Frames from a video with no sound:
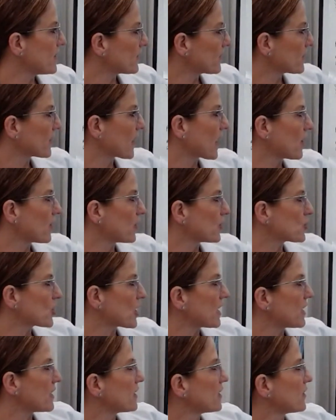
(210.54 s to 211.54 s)
this is how the
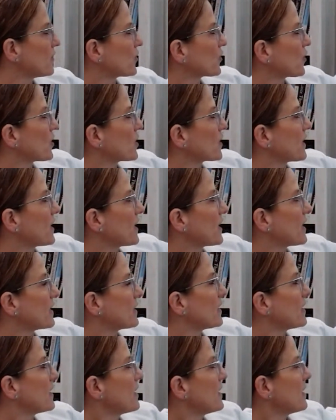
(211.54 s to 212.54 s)
chain can start
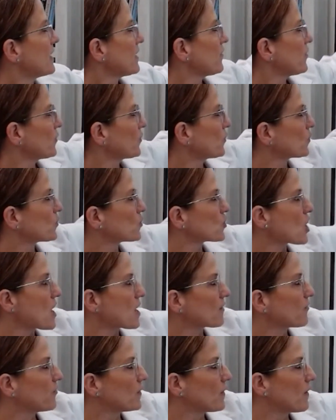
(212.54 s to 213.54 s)
again. If this was
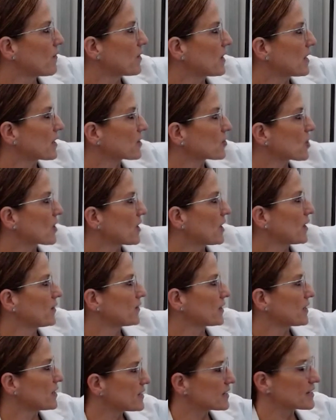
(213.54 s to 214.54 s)
chock full of
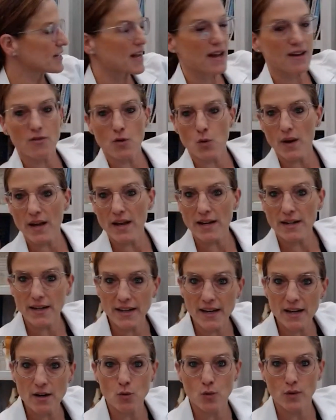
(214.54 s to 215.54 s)
electrons and it didn't have a way to
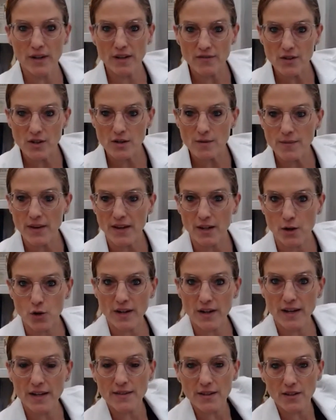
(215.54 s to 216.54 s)
get rid of them and
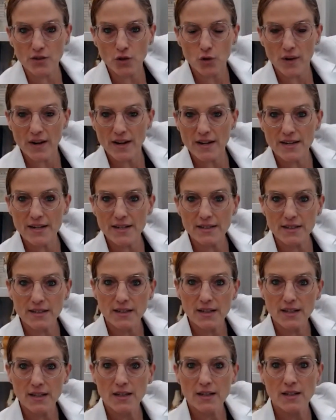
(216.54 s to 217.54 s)
create this gradient,
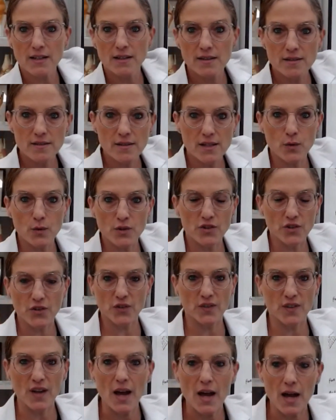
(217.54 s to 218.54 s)
it would
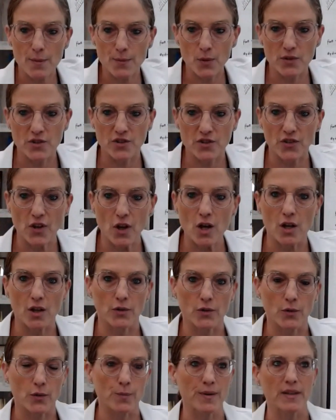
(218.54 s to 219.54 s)
just stop, it would just
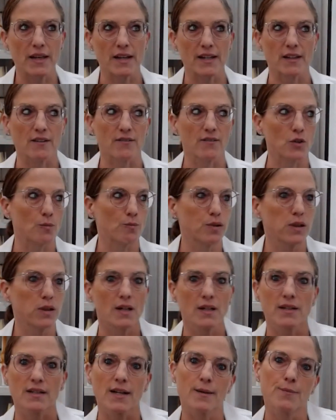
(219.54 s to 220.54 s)
halt. It would be like if you
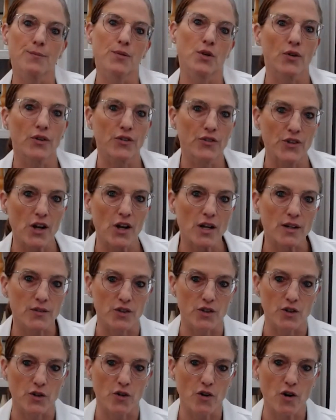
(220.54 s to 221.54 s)
plugged up your
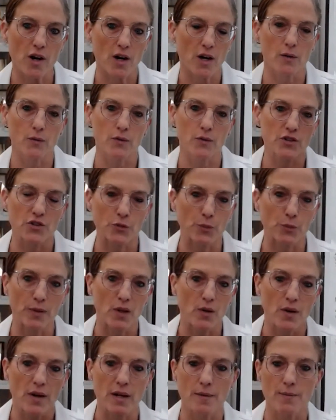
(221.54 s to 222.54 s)
exhaust in your car, it would just
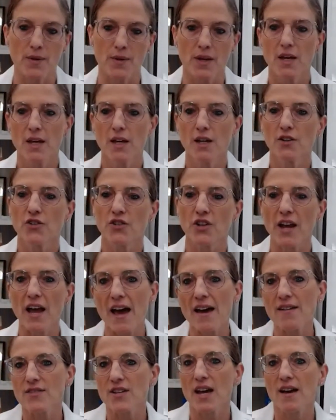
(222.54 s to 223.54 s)
blow up. So you
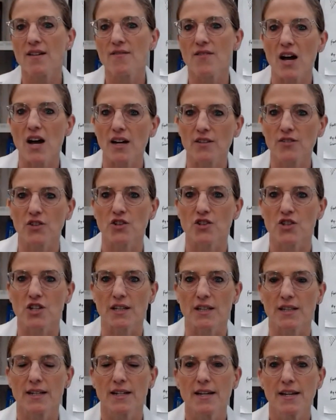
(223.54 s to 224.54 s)
have to have
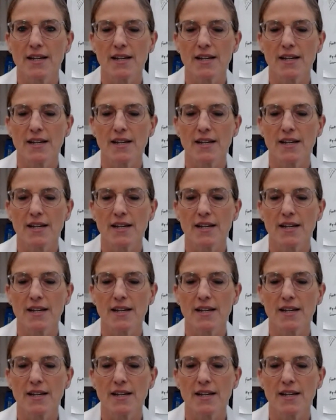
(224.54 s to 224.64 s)
oxygen